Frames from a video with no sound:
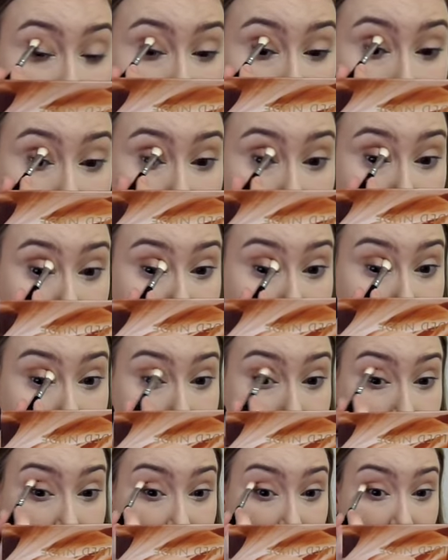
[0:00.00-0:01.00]
am
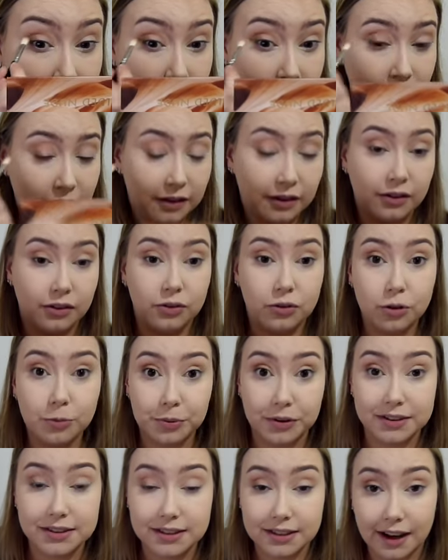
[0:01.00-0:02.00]
super
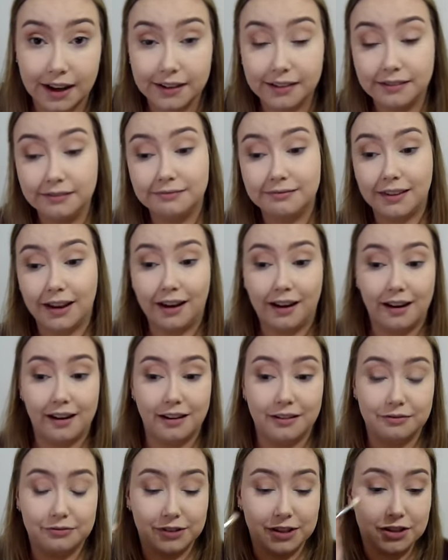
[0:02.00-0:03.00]
excited.
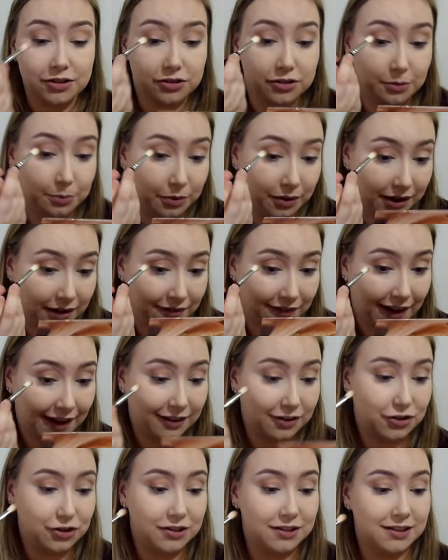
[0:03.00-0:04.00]
I've reached the point of
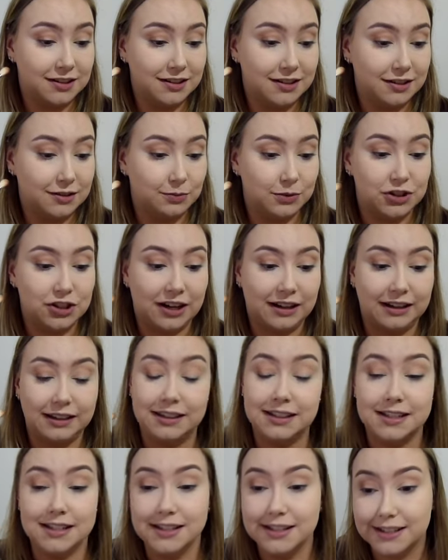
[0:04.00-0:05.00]
anxiousness, which I
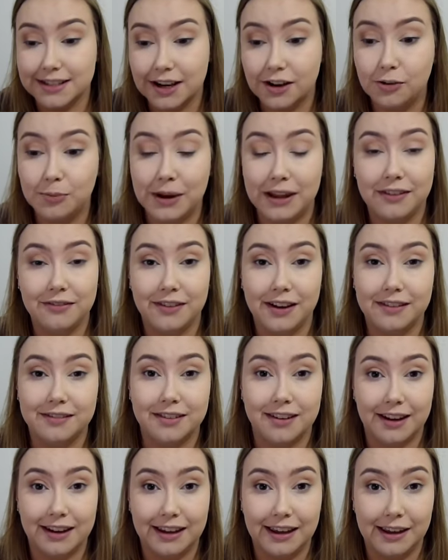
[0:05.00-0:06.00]
can tell by the fact that
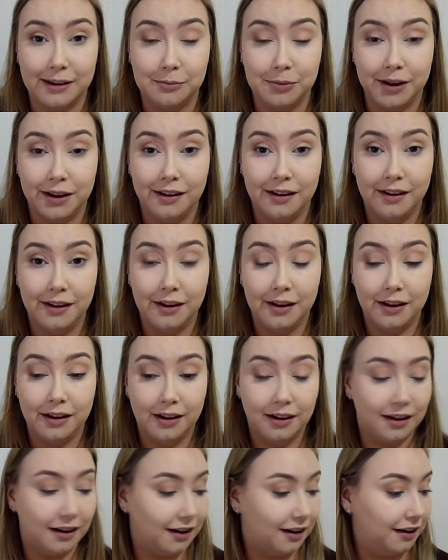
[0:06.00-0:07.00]
I keep
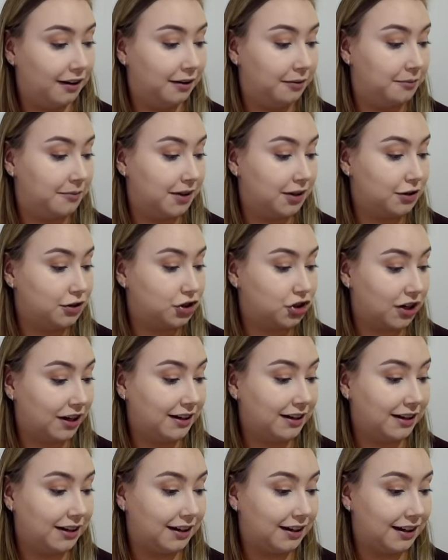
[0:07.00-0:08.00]

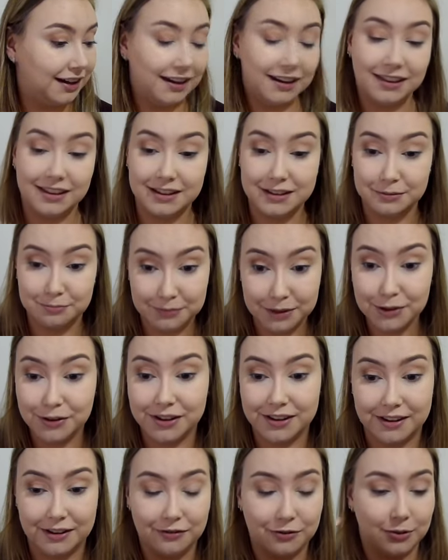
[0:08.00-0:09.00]
shaking and this mirror
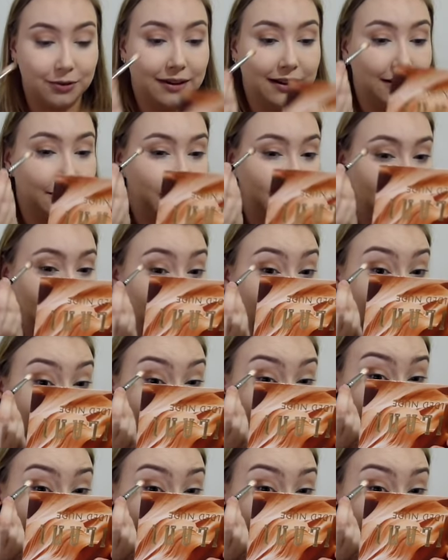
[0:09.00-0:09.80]
therefore keeps shaking.